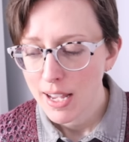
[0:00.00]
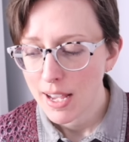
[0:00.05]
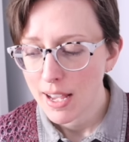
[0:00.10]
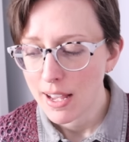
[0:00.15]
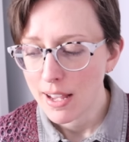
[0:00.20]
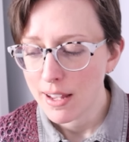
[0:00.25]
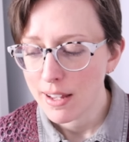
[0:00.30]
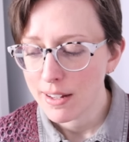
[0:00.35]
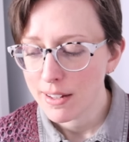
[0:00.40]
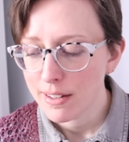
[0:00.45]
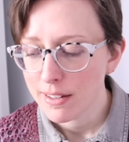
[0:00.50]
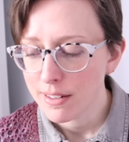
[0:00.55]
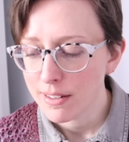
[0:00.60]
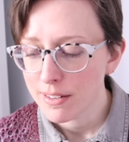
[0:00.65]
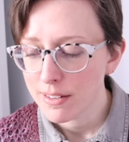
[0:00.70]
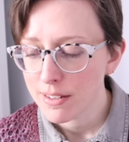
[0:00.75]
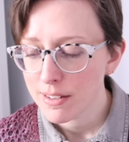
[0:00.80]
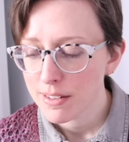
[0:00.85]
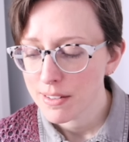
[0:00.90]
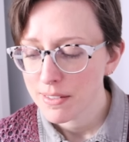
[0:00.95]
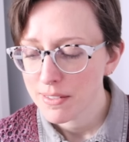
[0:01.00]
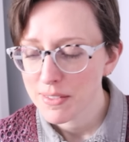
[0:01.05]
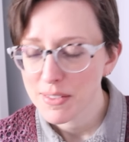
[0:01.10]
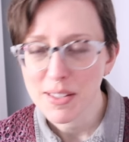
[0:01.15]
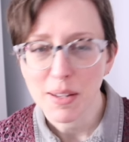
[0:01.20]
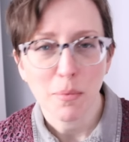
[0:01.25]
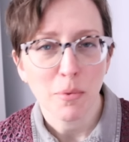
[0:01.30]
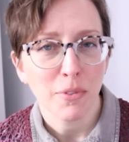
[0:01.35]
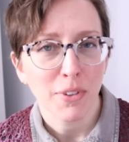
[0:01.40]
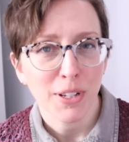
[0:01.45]
and
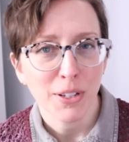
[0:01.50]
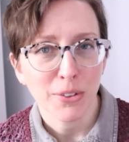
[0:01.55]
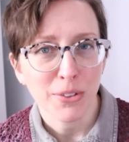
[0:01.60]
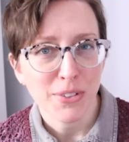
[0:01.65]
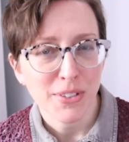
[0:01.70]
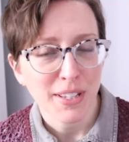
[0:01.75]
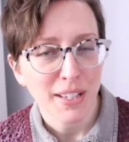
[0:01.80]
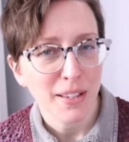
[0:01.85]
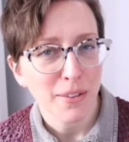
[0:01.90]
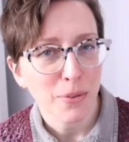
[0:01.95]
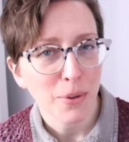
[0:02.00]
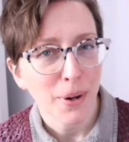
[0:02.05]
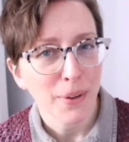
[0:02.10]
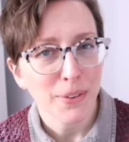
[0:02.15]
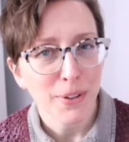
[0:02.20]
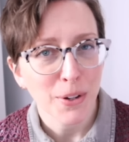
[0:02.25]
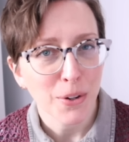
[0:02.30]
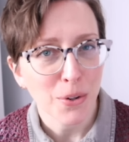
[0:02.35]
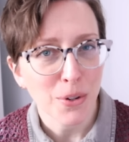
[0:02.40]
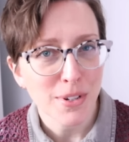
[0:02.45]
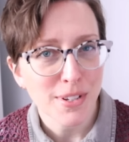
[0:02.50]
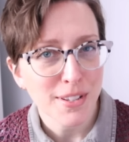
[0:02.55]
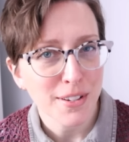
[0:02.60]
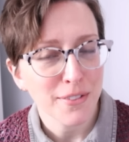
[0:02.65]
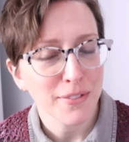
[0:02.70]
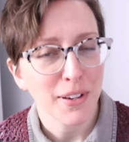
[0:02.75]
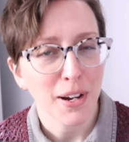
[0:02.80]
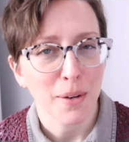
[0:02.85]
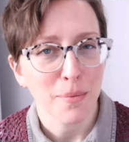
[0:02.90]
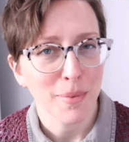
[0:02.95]
some of it you'll see throughout the course
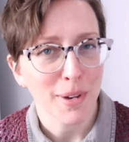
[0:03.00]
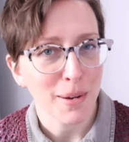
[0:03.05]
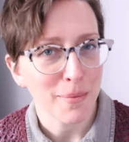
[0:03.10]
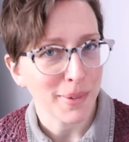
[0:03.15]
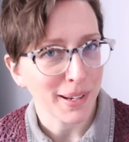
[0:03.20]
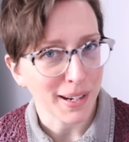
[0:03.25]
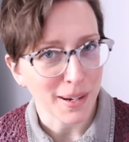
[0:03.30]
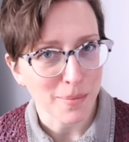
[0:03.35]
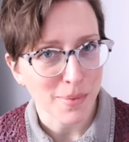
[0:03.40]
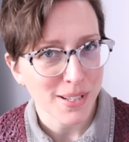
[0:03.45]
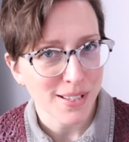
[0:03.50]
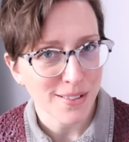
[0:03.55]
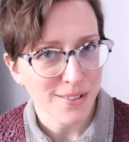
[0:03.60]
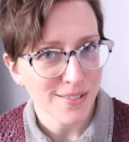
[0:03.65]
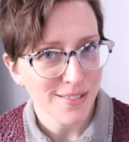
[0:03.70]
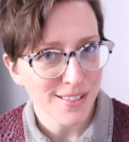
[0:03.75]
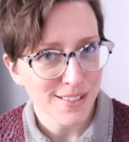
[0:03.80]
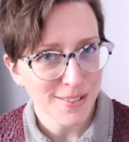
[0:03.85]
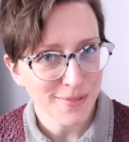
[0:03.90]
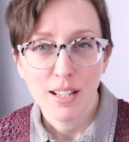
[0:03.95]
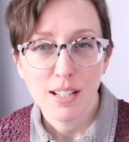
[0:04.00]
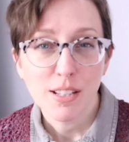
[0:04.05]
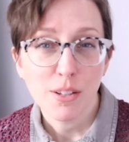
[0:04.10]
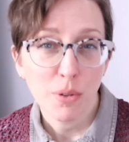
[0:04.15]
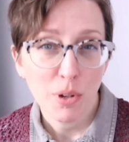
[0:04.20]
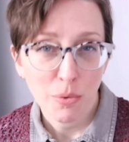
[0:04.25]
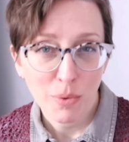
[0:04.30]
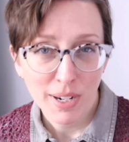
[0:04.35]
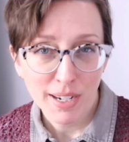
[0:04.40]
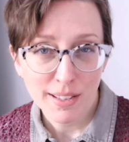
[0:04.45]
of upcoming episodes. So
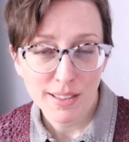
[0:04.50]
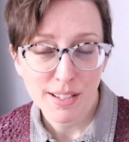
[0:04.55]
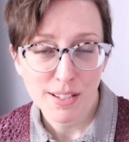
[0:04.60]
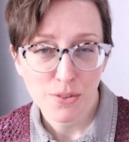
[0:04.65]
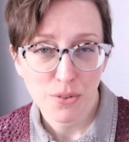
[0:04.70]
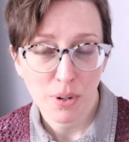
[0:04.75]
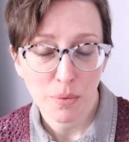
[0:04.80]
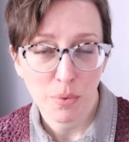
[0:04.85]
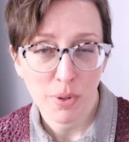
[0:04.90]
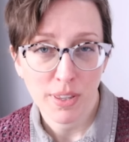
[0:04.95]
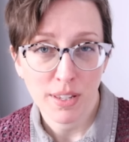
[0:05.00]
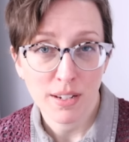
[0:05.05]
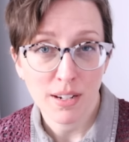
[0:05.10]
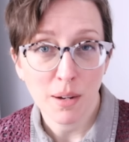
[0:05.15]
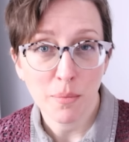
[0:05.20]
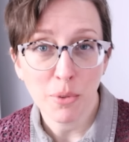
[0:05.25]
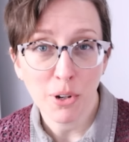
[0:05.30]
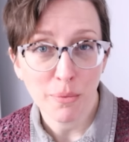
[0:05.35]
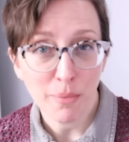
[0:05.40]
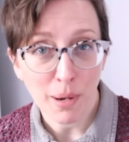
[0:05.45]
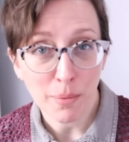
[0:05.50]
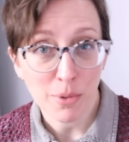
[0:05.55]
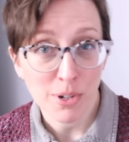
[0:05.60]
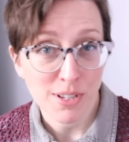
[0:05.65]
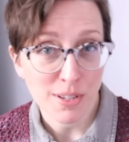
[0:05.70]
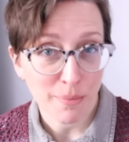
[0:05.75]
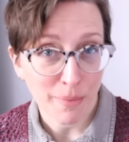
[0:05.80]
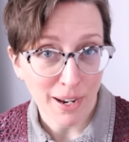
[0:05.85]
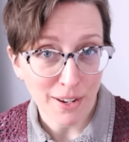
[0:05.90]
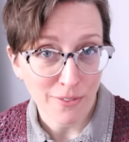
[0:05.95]
we went on this trip with a number of
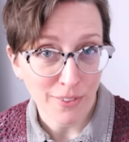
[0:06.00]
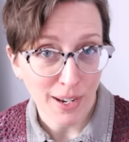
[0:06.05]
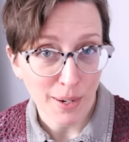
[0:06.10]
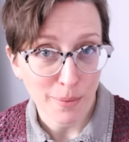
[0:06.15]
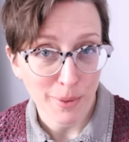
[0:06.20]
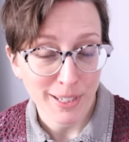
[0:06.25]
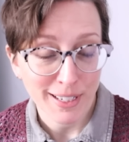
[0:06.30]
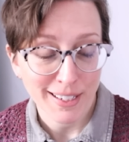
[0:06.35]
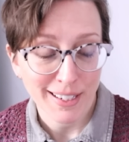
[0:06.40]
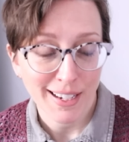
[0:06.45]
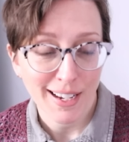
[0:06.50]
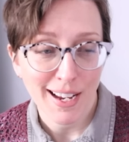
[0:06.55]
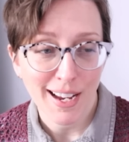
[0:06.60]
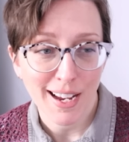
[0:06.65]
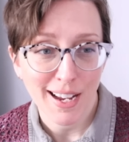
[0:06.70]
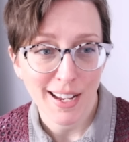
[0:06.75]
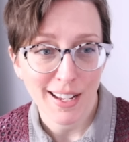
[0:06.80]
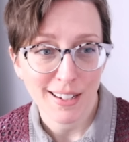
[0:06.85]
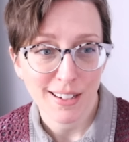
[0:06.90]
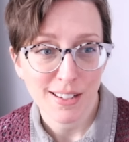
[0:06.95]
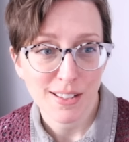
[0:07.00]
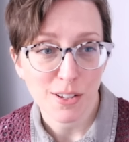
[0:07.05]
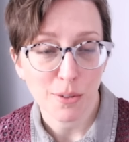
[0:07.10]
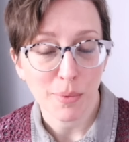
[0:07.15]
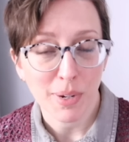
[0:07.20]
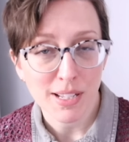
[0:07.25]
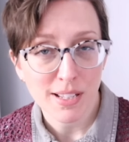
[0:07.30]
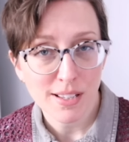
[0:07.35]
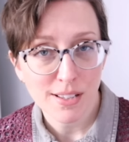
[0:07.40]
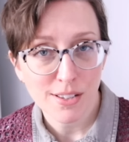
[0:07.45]
members of my family and so
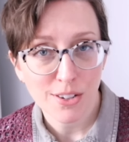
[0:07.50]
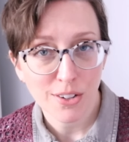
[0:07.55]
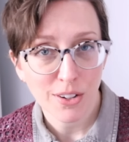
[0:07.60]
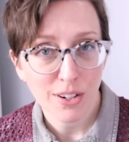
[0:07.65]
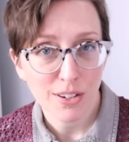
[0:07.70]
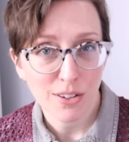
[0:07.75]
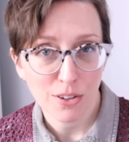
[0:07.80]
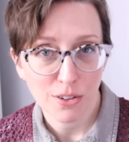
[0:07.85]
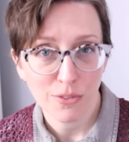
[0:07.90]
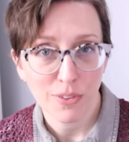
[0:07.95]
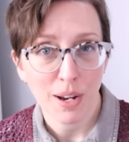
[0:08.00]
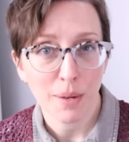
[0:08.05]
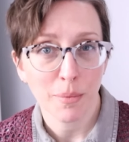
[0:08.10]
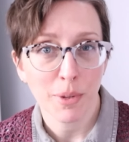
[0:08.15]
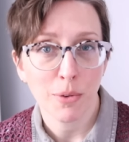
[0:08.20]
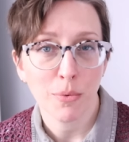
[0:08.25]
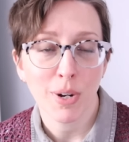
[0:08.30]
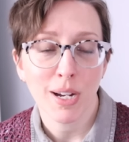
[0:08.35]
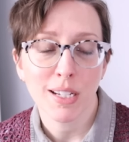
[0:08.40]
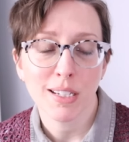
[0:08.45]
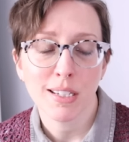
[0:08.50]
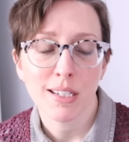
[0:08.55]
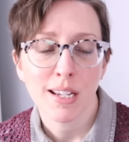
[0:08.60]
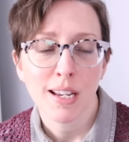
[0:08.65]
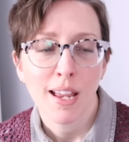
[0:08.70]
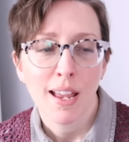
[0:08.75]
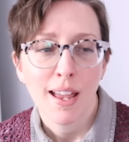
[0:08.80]
my sister and her family went